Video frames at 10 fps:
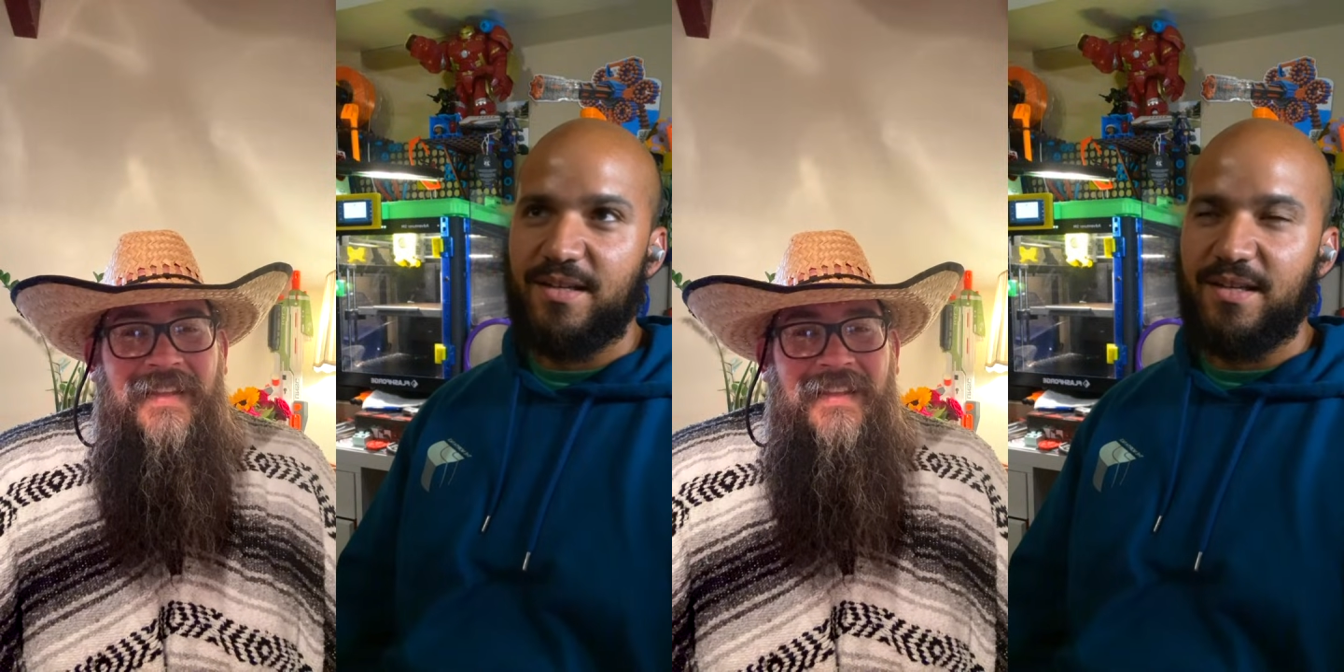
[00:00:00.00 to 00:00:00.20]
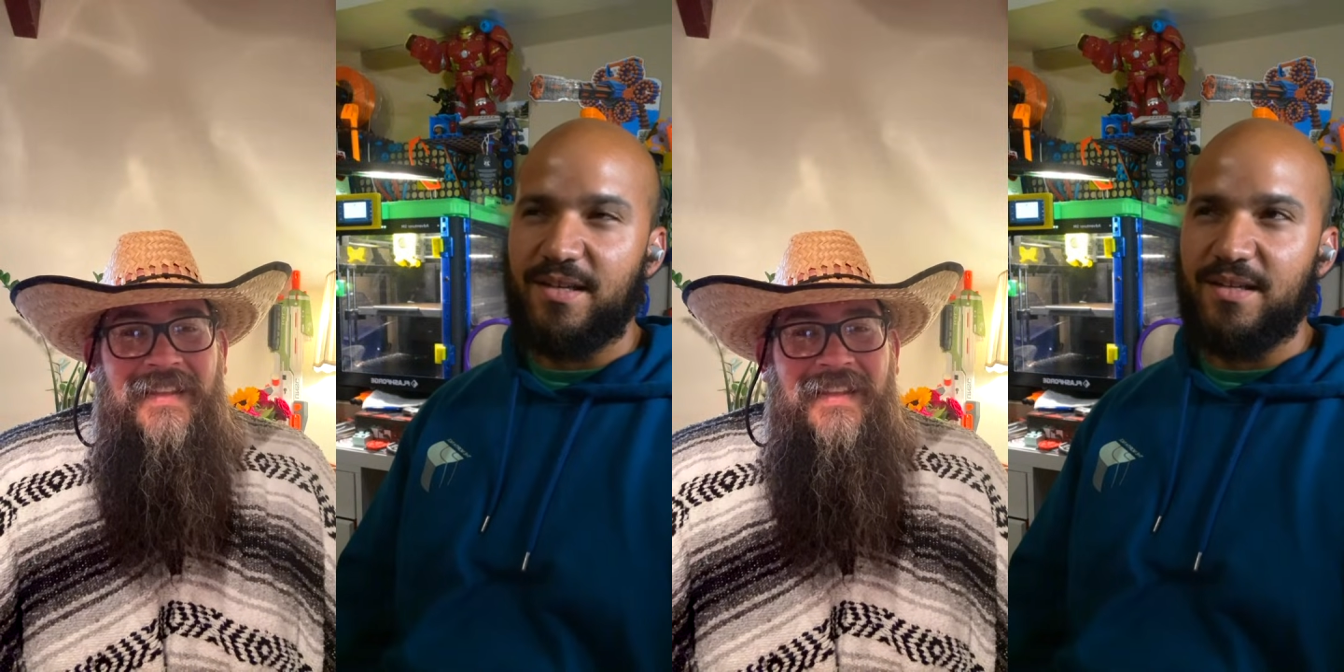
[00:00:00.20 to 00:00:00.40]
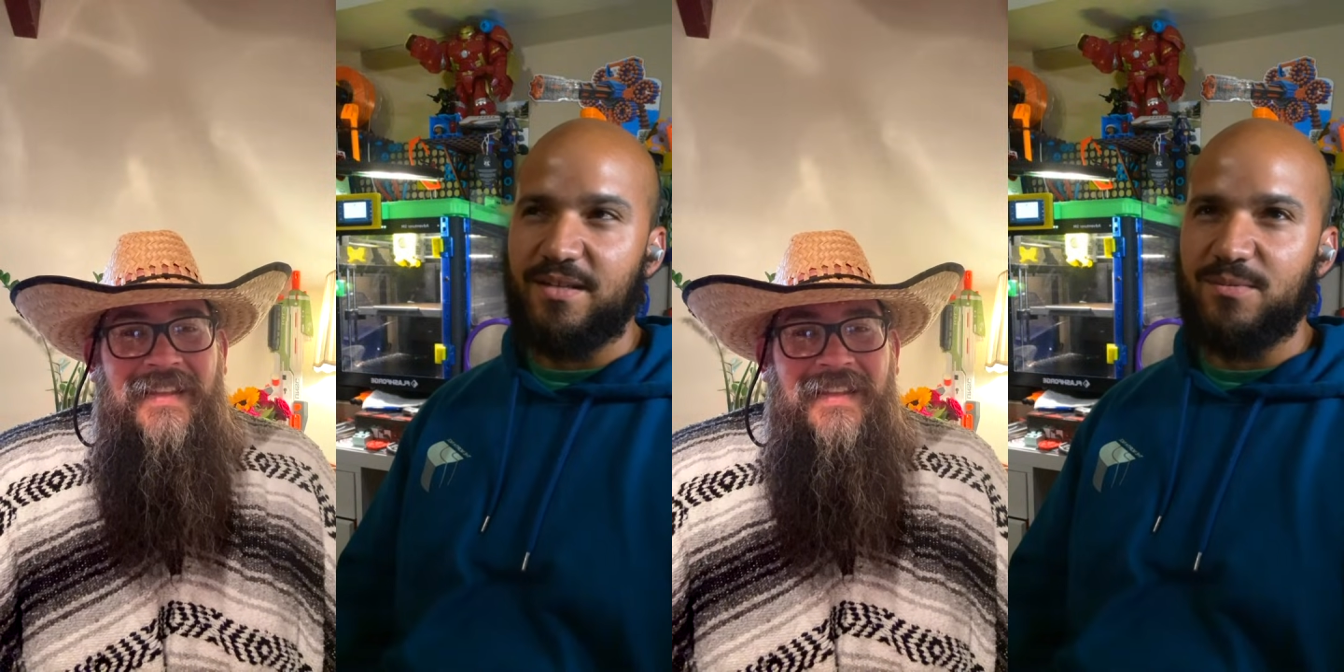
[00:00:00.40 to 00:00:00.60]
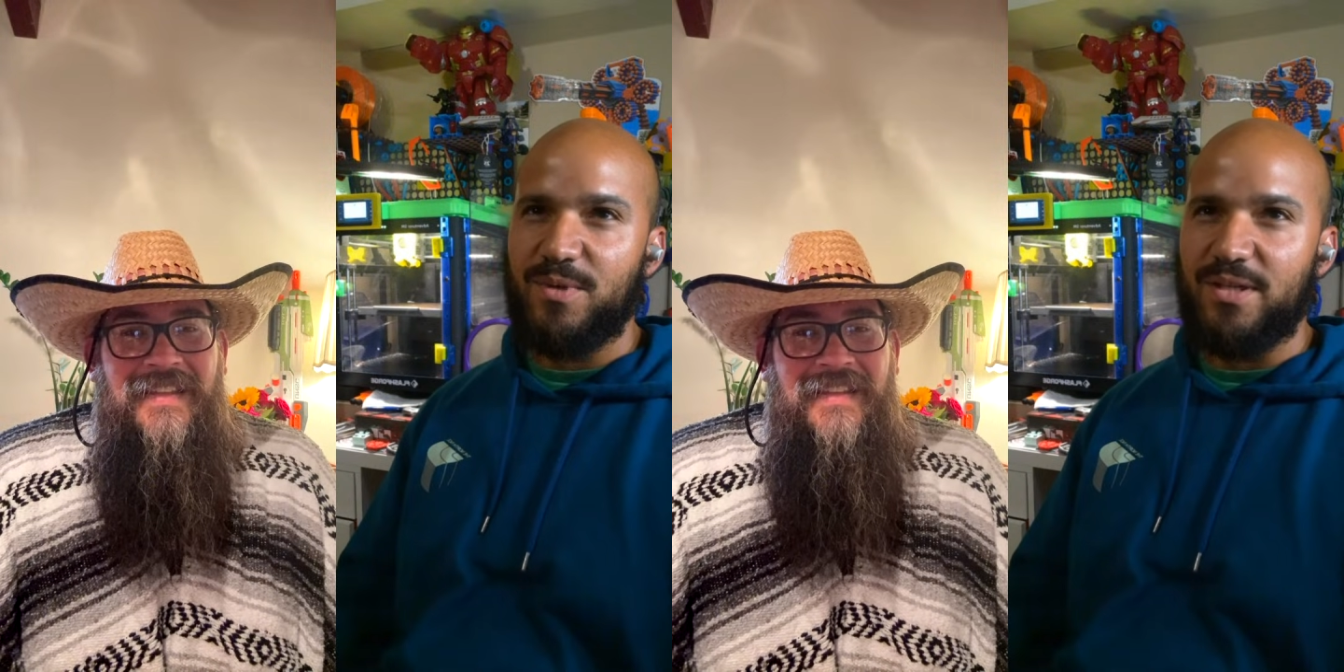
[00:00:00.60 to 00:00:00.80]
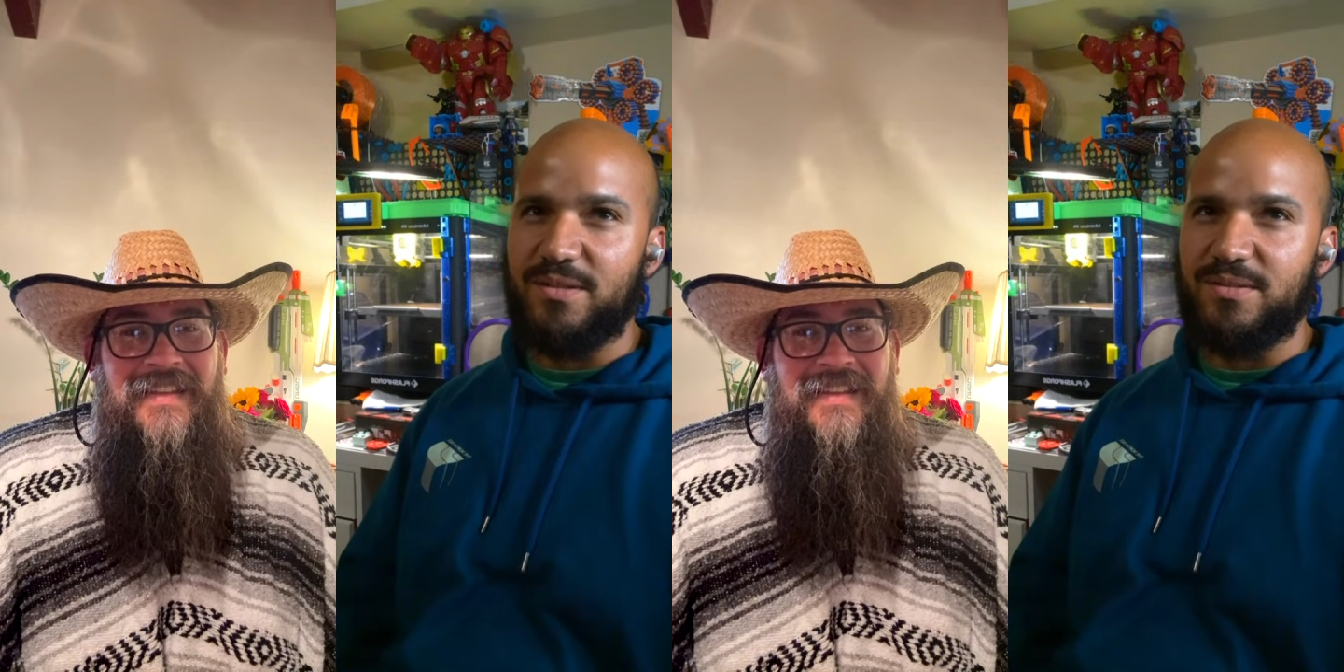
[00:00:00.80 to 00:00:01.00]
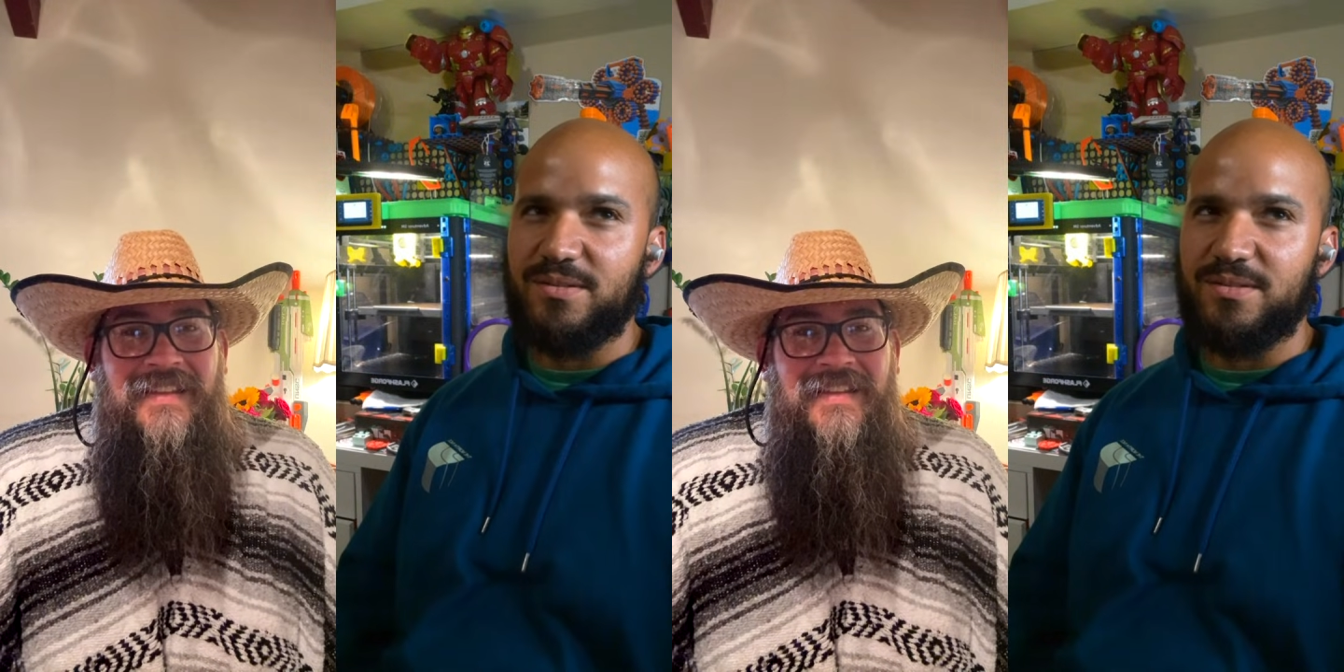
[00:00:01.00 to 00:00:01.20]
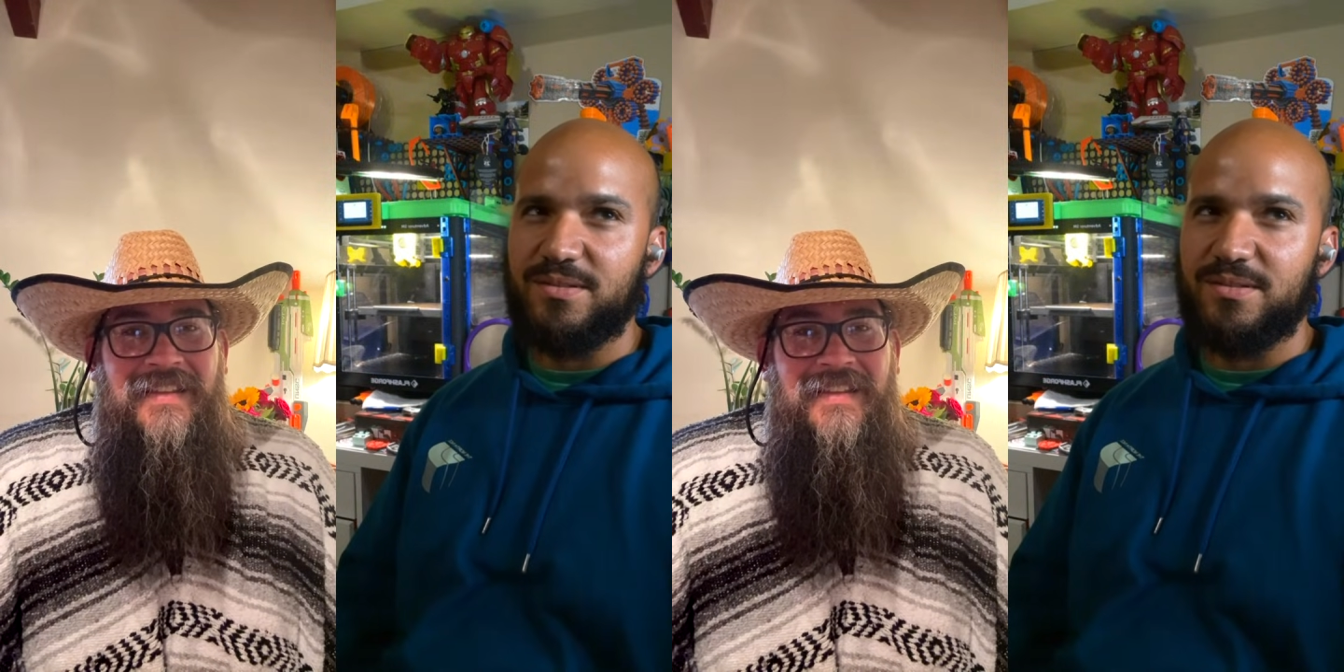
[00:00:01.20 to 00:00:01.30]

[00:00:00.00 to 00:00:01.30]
and what else?